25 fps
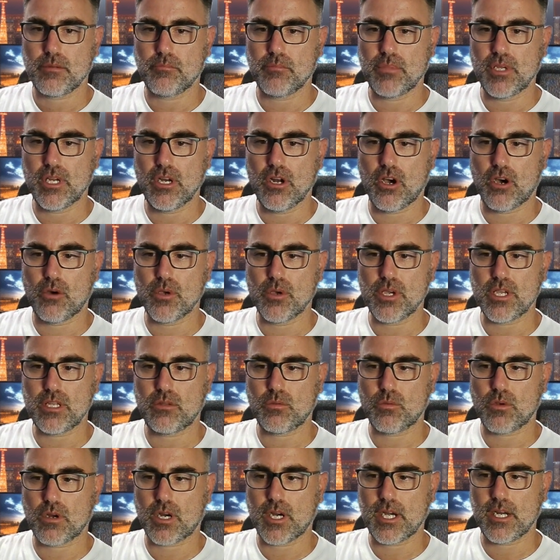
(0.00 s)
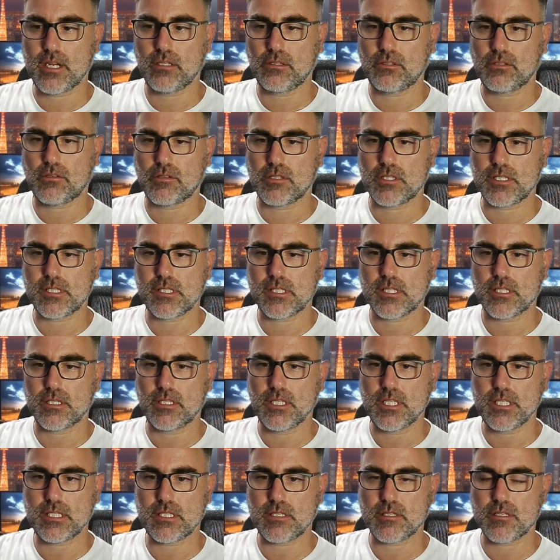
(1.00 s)
Below it, we're heading towards
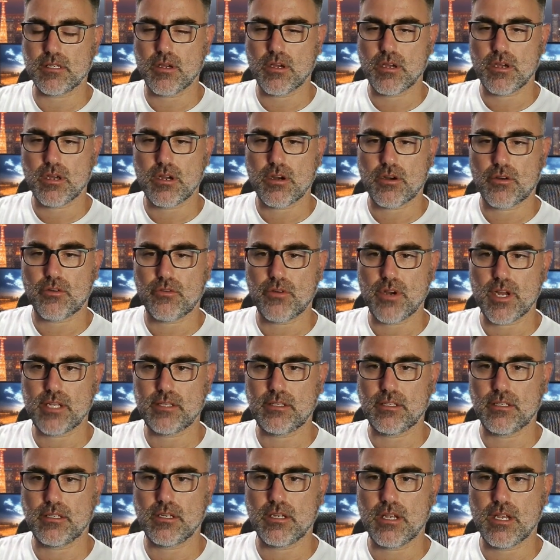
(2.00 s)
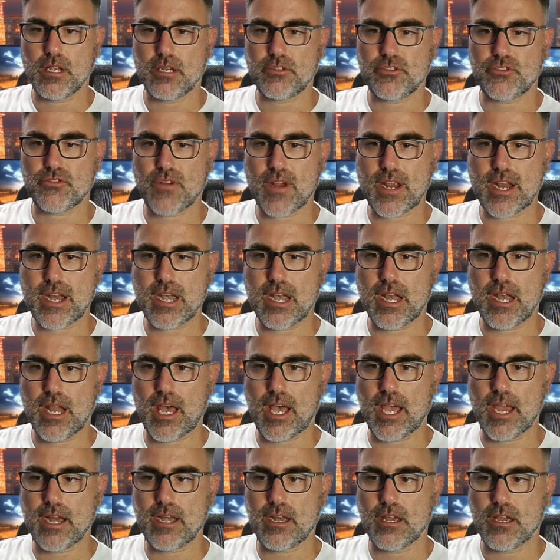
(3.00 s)
this red trend
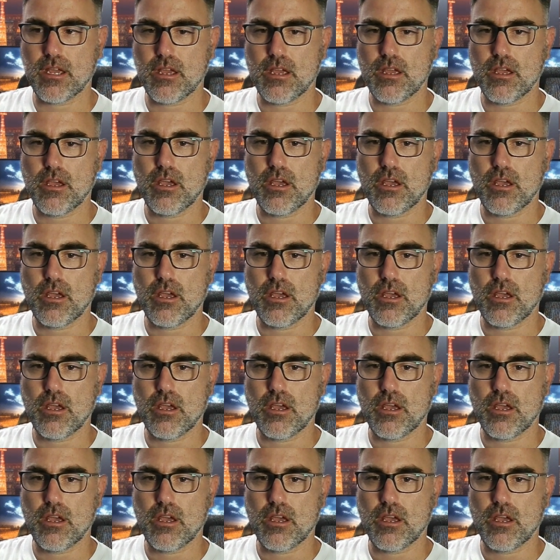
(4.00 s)
line.